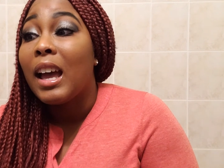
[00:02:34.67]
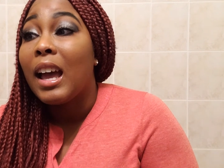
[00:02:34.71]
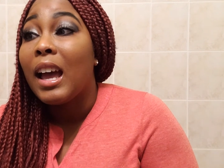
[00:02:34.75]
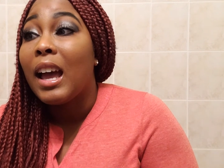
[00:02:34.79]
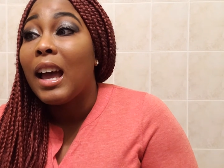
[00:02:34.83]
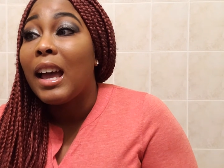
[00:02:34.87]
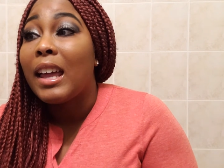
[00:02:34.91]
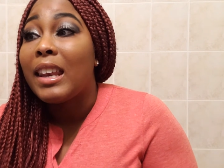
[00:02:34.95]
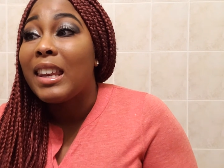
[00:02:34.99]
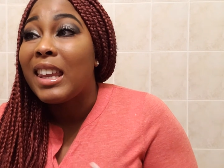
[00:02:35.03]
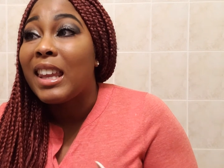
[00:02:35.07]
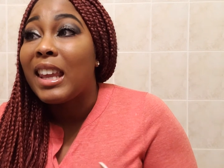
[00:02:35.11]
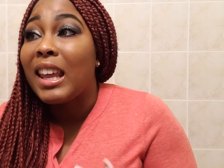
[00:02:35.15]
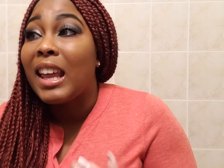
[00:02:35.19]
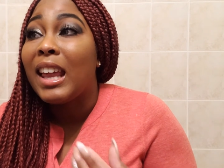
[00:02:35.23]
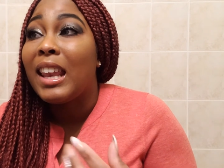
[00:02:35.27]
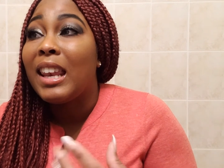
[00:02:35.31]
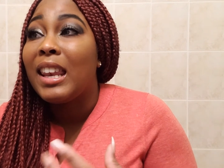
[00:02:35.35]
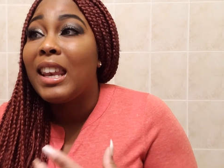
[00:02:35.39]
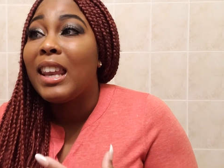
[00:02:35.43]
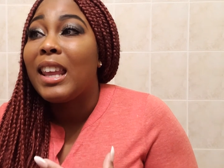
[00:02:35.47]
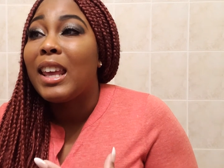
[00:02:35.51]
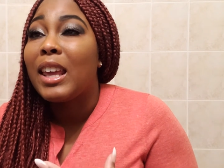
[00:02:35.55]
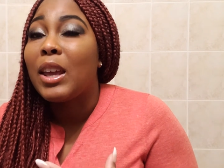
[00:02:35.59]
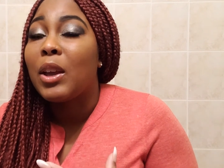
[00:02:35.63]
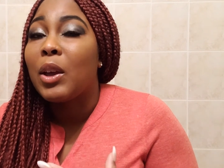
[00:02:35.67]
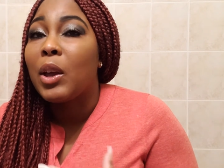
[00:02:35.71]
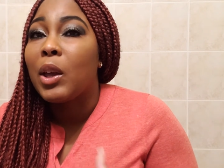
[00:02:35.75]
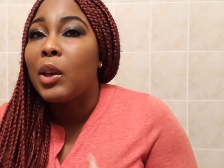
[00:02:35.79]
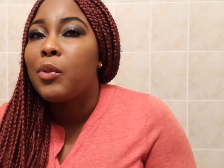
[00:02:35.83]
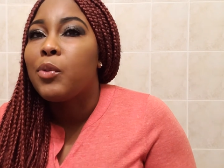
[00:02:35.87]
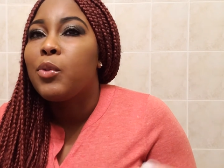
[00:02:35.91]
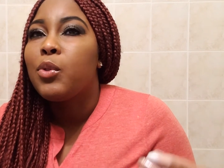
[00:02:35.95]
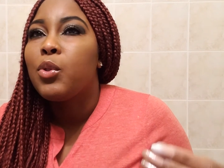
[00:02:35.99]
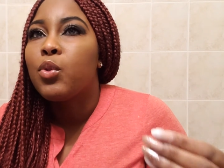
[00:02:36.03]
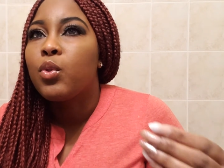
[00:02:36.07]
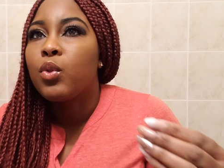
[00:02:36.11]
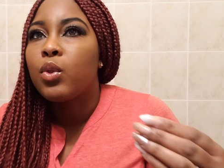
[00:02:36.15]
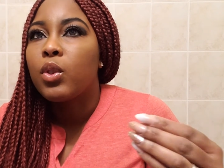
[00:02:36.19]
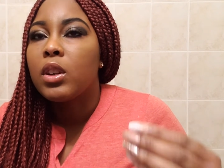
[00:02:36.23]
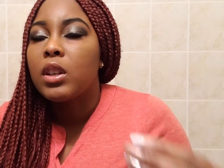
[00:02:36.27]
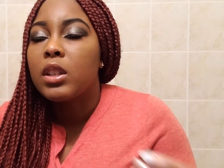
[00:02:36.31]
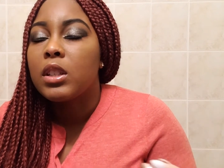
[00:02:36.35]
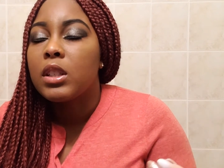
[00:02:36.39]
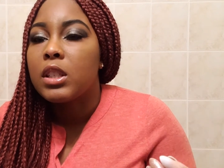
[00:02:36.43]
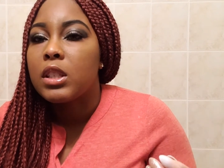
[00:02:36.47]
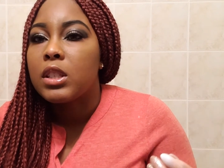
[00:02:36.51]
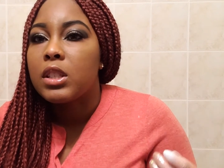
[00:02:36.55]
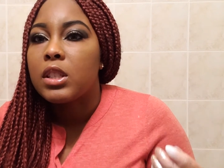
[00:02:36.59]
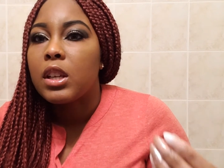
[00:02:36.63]
And like, if you
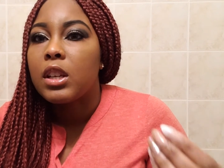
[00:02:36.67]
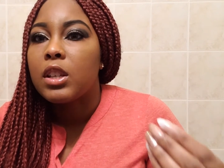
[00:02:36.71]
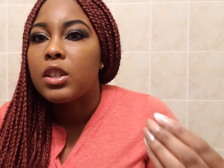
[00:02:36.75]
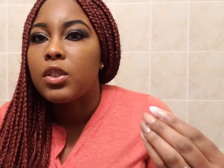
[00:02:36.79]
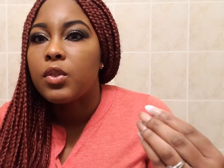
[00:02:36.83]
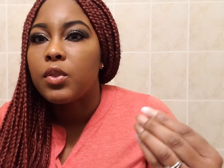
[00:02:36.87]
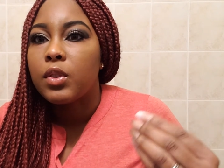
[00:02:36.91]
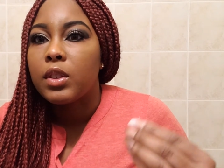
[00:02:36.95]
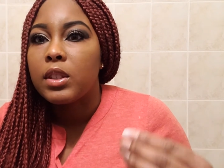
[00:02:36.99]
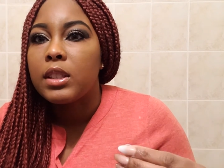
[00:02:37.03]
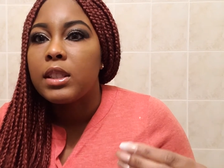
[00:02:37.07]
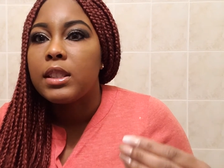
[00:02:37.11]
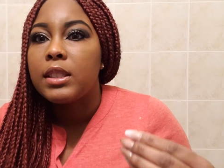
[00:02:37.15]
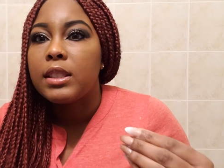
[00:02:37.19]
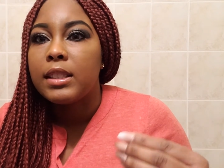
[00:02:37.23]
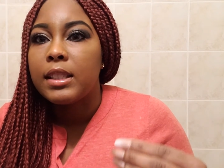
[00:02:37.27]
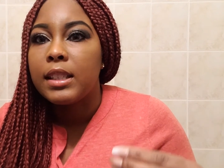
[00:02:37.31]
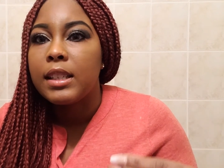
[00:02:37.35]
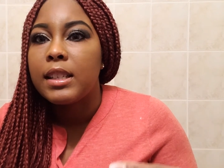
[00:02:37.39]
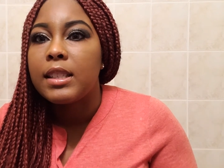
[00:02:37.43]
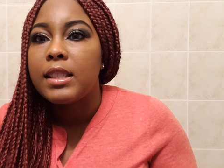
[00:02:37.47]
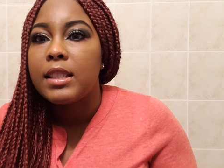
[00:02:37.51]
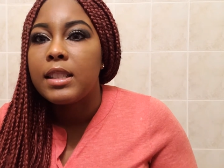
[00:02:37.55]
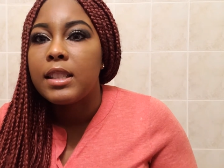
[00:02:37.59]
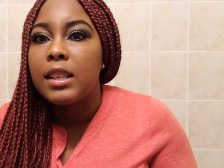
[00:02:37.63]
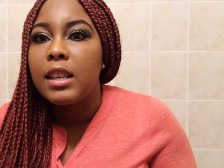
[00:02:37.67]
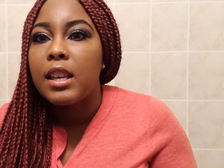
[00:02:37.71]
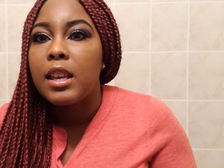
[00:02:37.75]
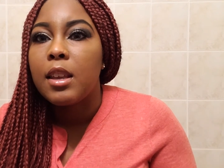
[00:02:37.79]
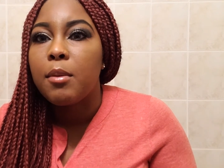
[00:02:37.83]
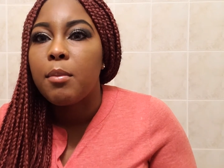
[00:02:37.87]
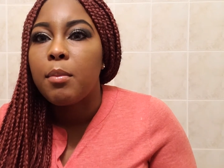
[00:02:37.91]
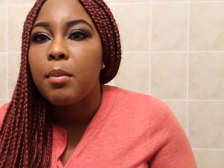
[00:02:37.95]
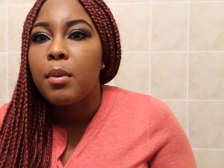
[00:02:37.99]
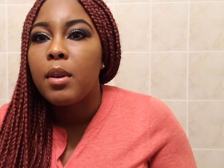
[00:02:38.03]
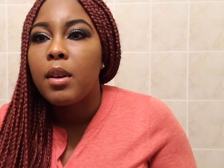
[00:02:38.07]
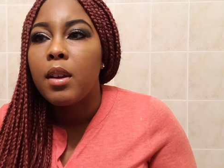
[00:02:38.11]
really start to really dig deep,